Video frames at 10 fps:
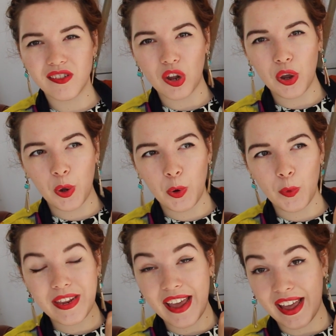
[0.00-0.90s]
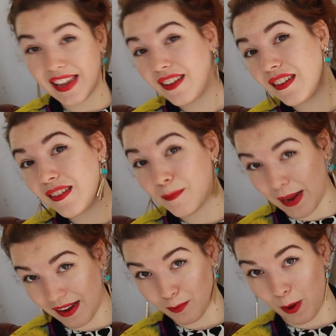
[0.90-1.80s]
So yeah, he's a
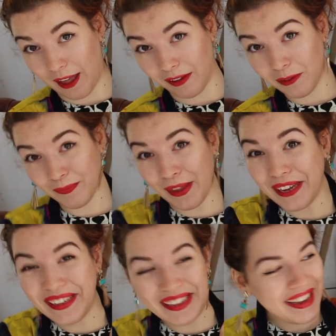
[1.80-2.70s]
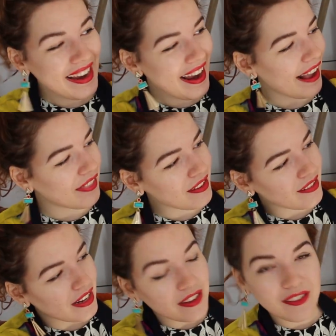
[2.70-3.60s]
space whale and
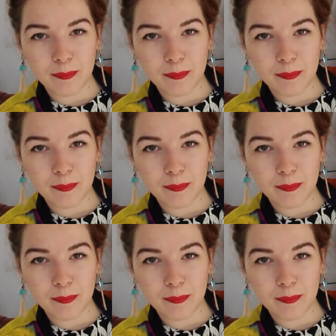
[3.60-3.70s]
these are little